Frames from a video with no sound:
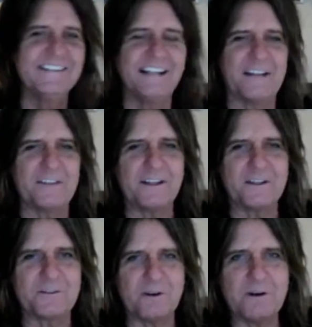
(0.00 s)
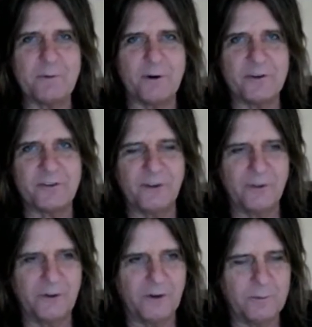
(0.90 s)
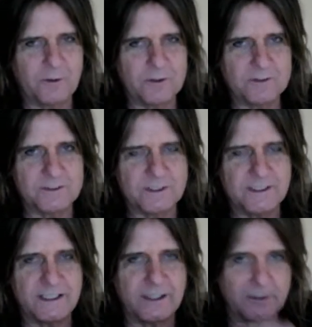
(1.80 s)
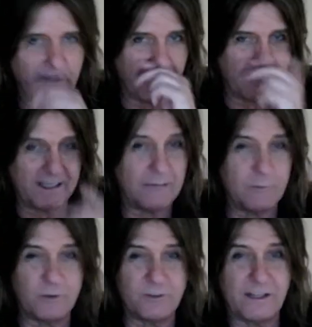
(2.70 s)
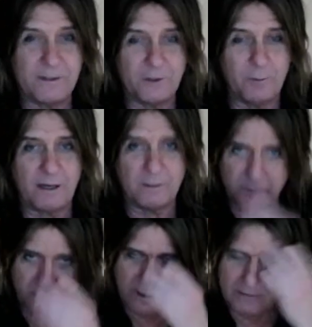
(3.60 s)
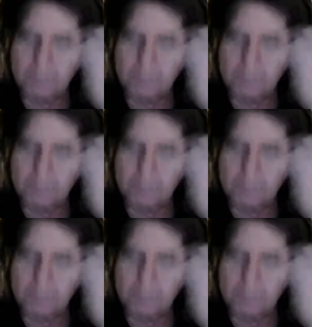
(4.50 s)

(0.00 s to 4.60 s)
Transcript: I think it's very personal though, because the guitar player I was telling you about who got the